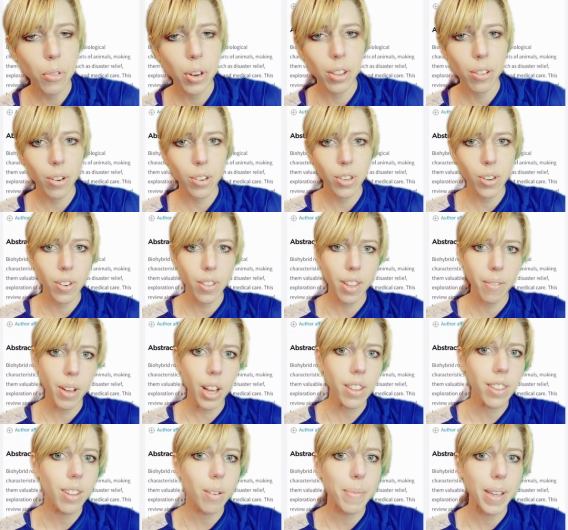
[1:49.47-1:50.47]
Researchers have
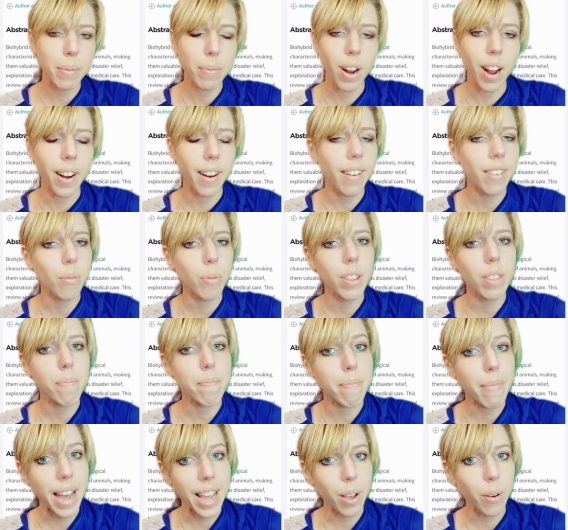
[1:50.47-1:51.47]
also made progress
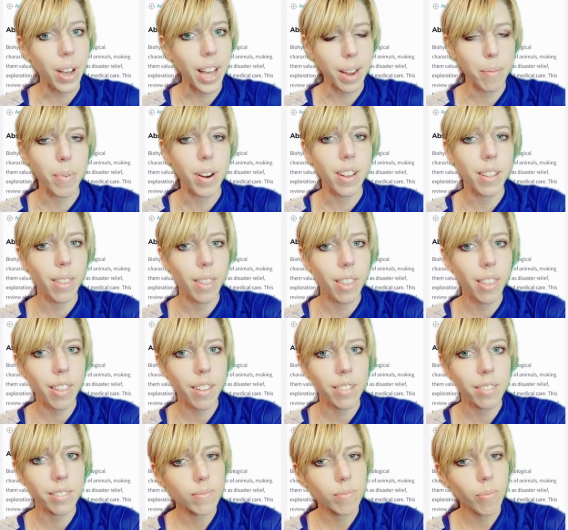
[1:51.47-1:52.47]
with
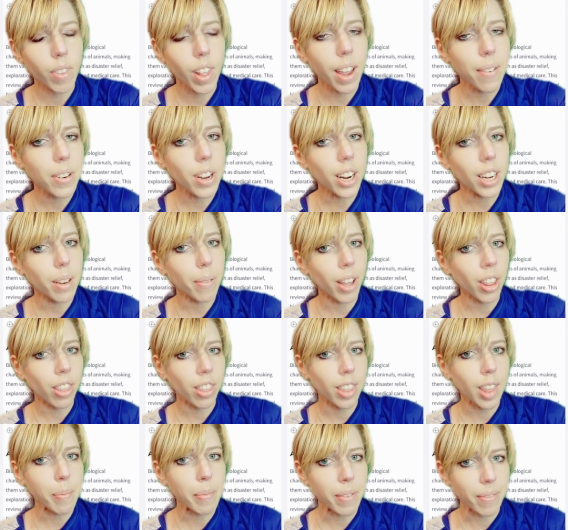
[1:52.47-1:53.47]
biohybrids. I've talked
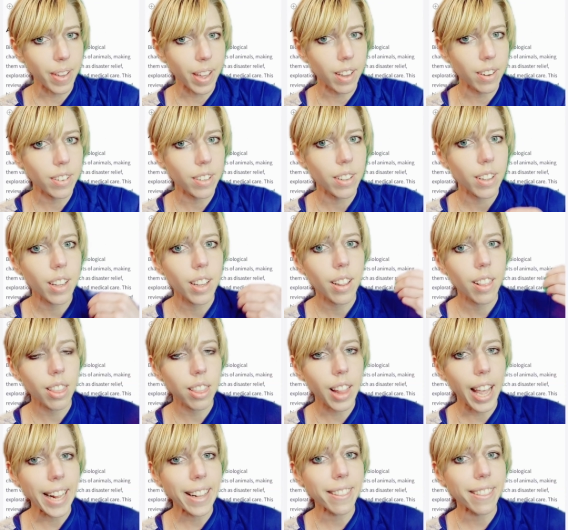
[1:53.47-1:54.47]
about some of it,
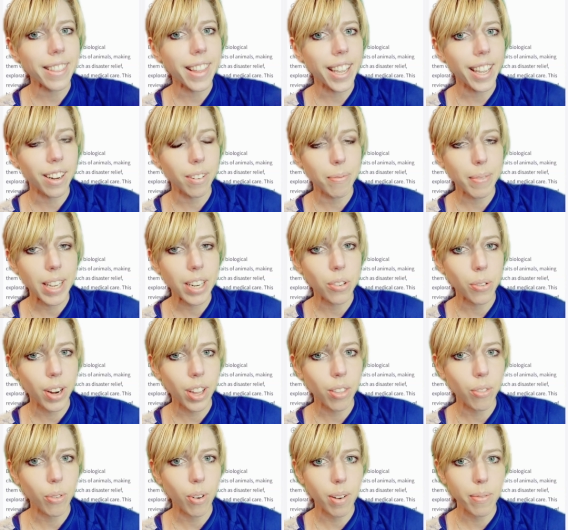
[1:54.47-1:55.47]
light that can be
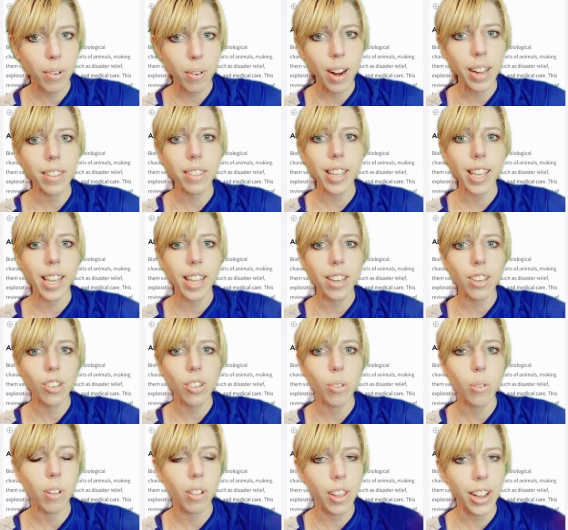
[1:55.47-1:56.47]
transformed directly
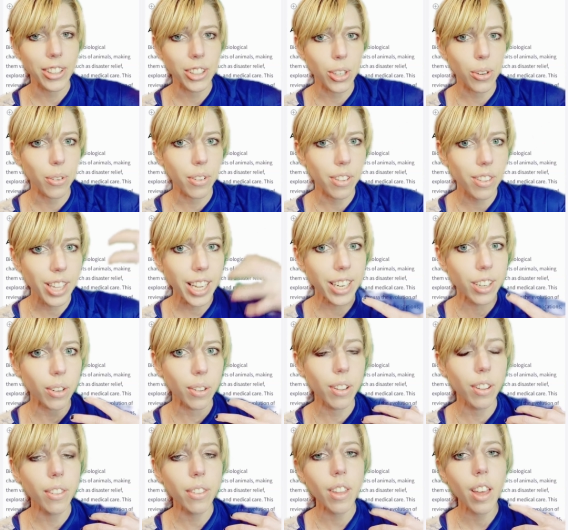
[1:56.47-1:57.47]
into electrical
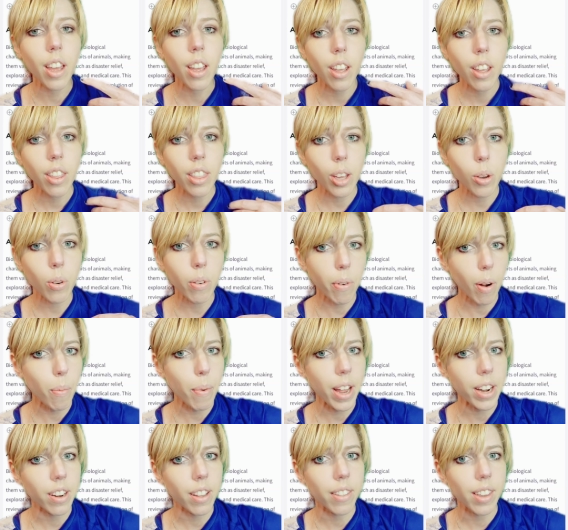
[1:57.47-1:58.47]
signals so a
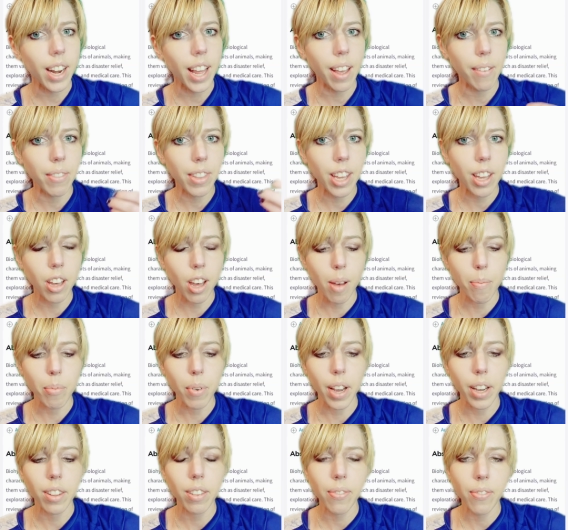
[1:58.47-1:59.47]
robot doesn't have the
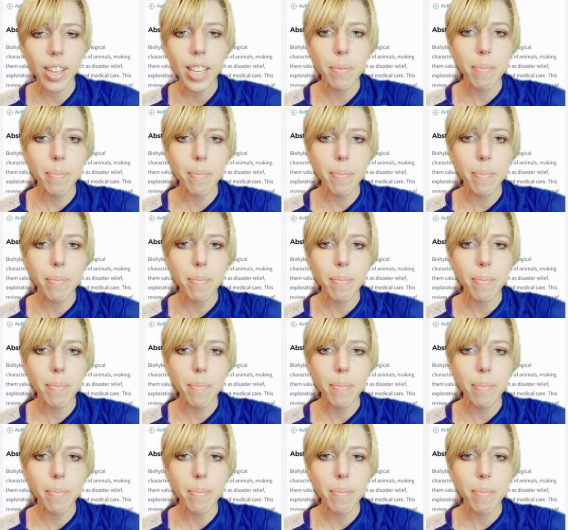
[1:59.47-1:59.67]
complex